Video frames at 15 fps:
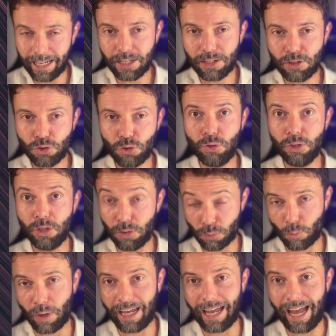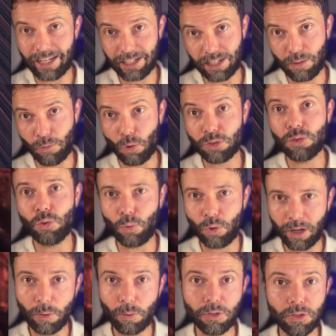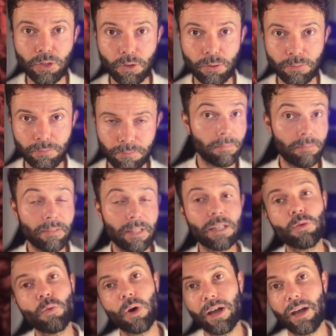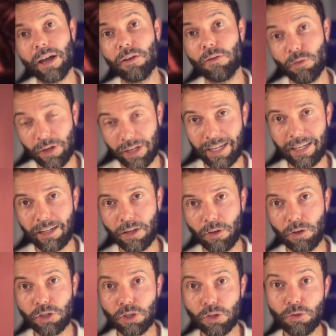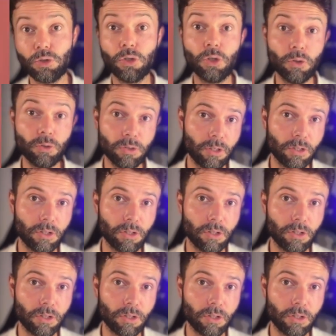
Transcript: and studios will actually want to work with you. That's why I really encourage you to use the